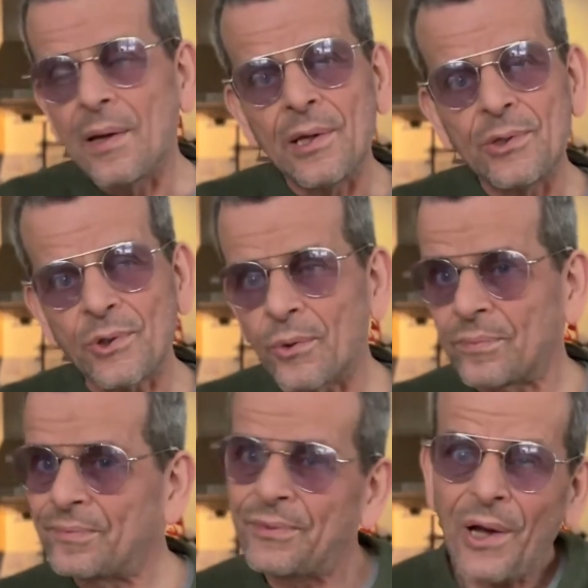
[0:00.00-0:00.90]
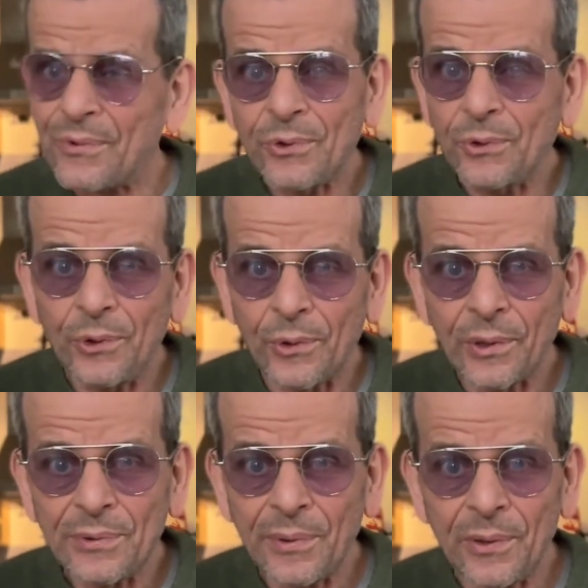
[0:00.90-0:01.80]
So you have to do your own
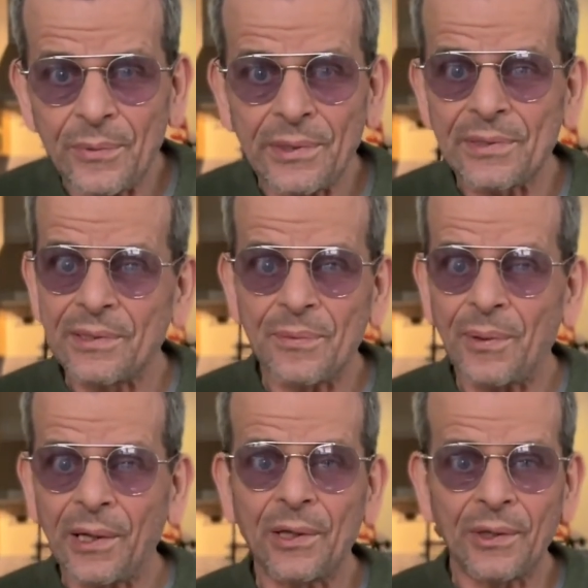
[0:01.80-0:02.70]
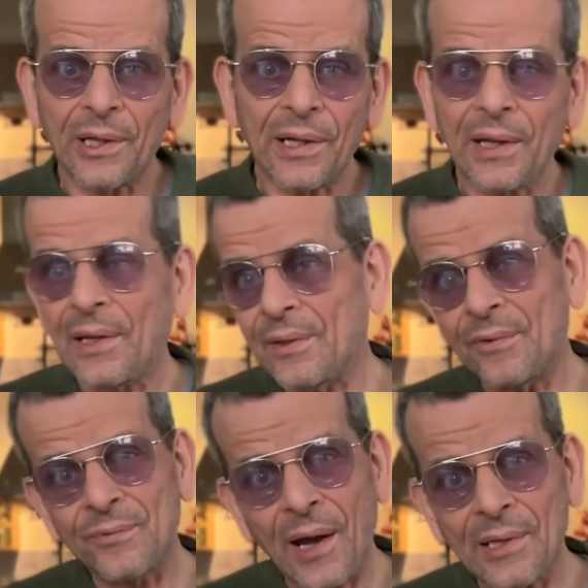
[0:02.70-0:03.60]
experiments depending on the clay, the
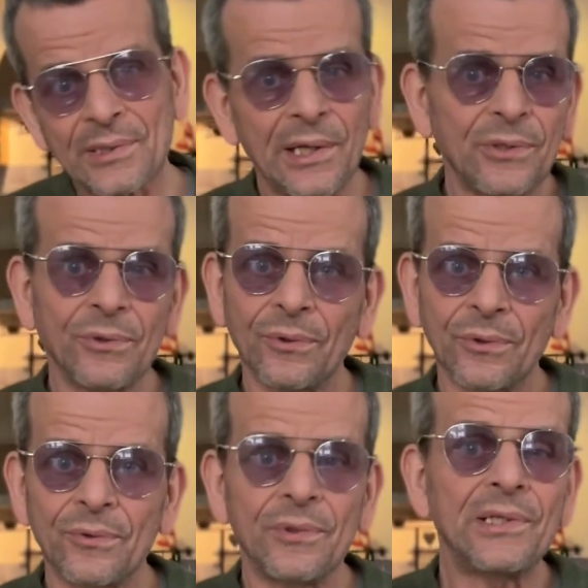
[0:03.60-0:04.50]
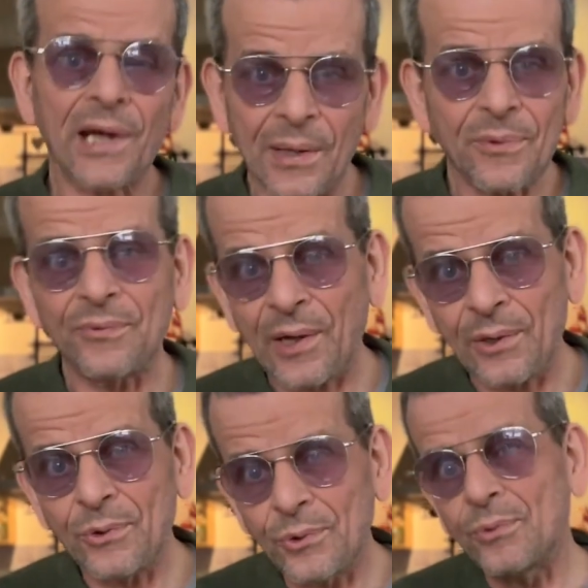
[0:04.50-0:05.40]
fire schedules, the type of fire
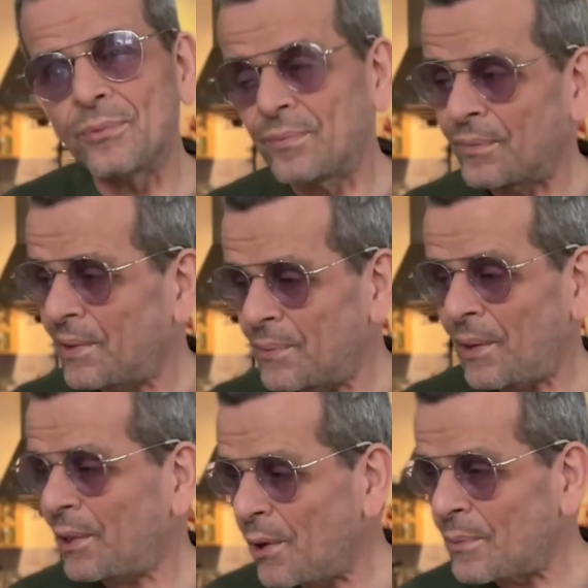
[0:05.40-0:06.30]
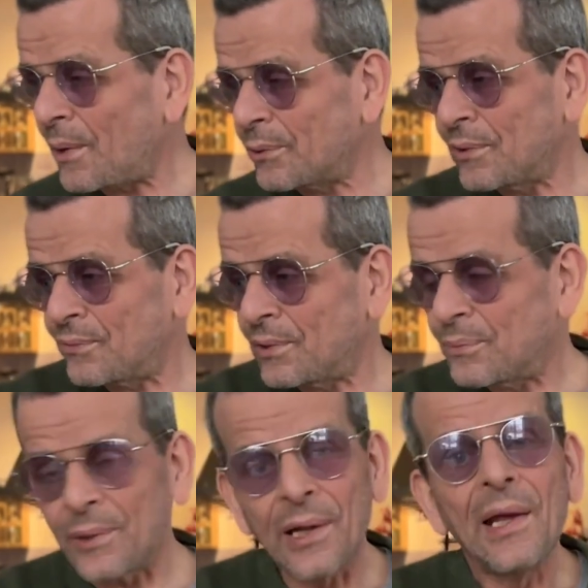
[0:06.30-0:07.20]
you do. They may come out different.
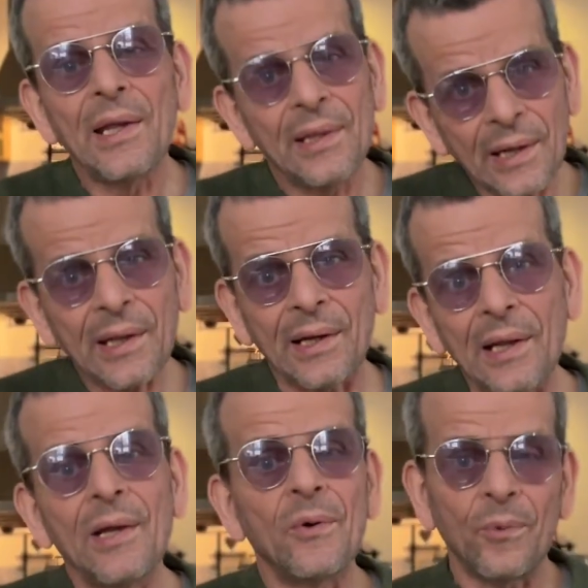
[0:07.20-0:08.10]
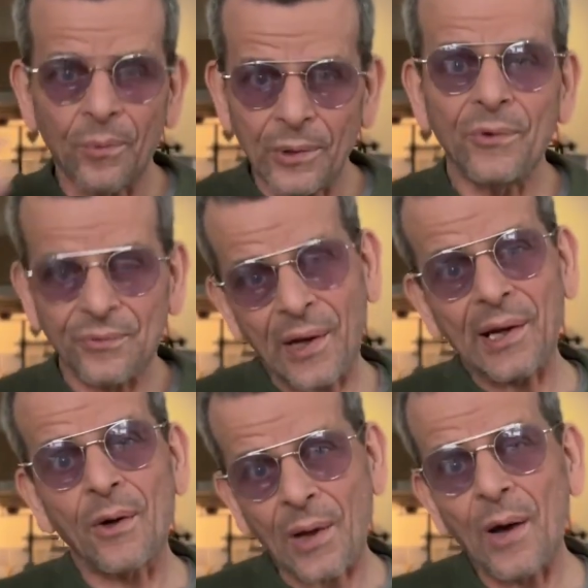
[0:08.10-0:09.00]
But then again, when you find
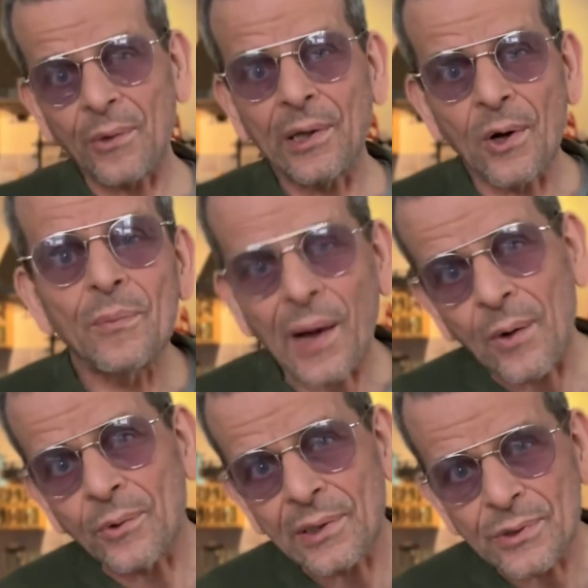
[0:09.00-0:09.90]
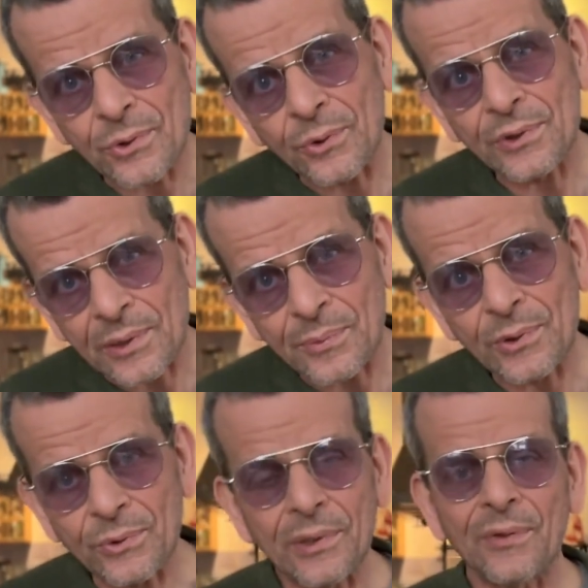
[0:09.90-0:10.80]
out how they come out in a certain
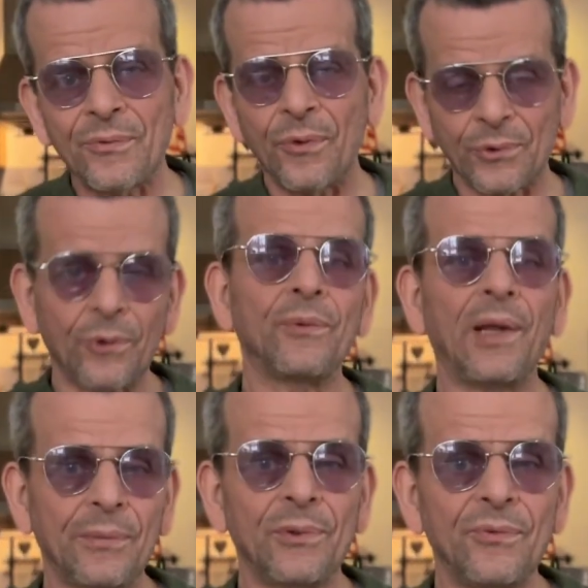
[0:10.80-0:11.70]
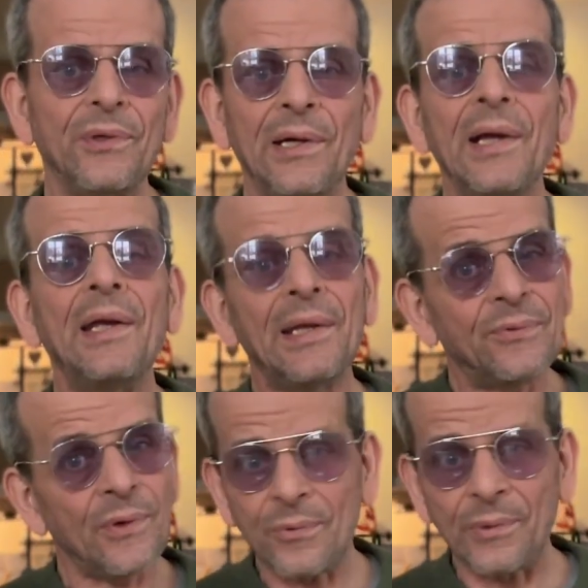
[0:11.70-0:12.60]
temperature and a certain atmosphere, it's
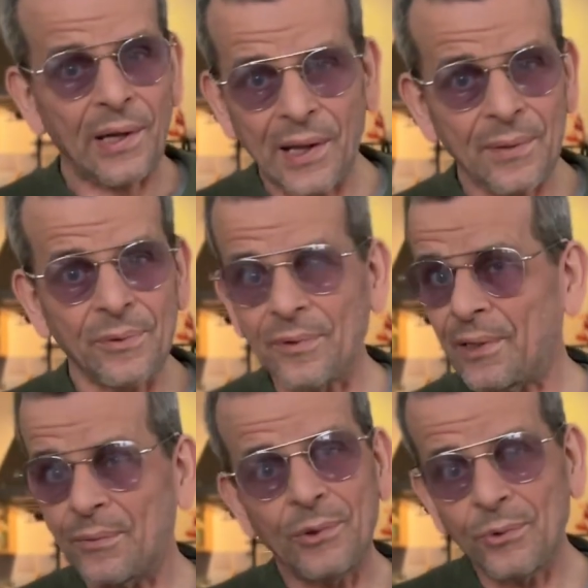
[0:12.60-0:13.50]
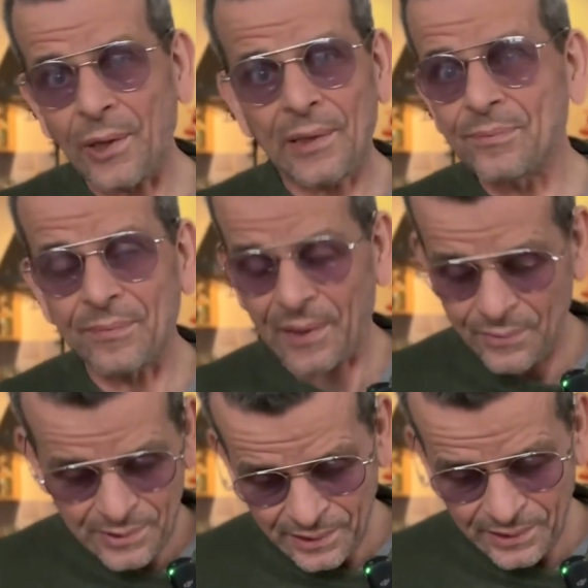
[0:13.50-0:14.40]
very reliable, and then we do that every
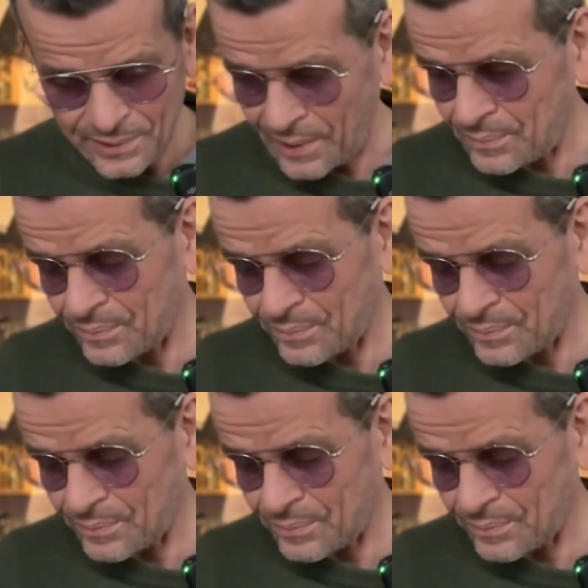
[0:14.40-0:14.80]
single time.